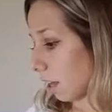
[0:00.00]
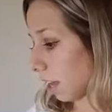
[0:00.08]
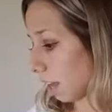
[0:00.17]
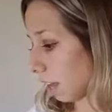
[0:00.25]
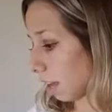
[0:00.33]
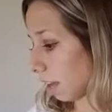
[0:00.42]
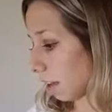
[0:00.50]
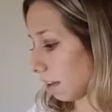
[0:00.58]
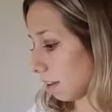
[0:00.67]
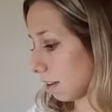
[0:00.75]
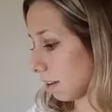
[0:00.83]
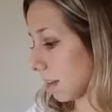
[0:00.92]

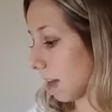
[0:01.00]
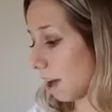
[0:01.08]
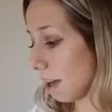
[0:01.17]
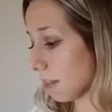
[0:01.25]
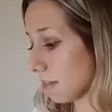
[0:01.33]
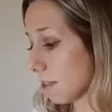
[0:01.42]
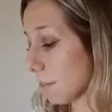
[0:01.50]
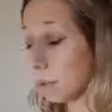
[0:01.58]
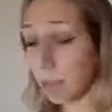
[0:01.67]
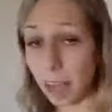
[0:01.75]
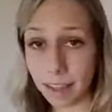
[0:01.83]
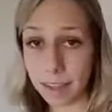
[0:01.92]
And the
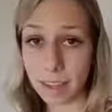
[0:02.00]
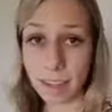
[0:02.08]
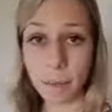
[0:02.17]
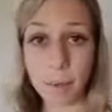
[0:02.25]
blends that